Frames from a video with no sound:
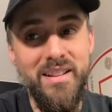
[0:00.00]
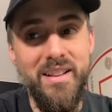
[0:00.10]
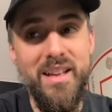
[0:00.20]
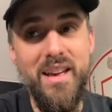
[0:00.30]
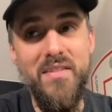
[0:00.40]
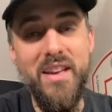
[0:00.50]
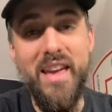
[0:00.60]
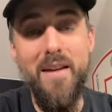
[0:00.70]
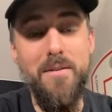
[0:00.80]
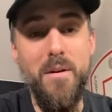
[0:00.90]
and they
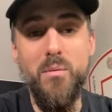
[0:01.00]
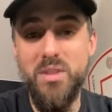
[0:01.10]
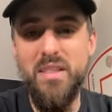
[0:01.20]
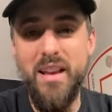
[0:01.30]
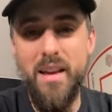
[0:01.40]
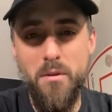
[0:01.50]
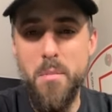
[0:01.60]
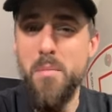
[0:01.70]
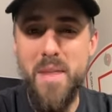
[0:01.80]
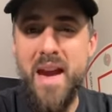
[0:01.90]
gave him. Did they give
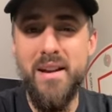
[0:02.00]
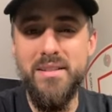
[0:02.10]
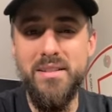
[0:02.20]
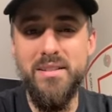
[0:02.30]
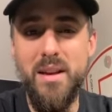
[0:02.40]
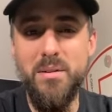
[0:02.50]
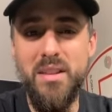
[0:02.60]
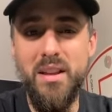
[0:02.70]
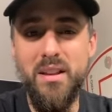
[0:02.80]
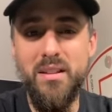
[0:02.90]
him a max? Is that
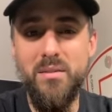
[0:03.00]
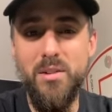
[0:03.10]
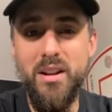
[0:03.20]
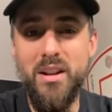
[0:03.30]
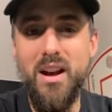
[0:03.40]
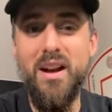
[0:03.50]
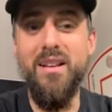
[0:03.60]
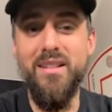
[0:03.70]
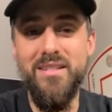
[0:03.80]
what he got?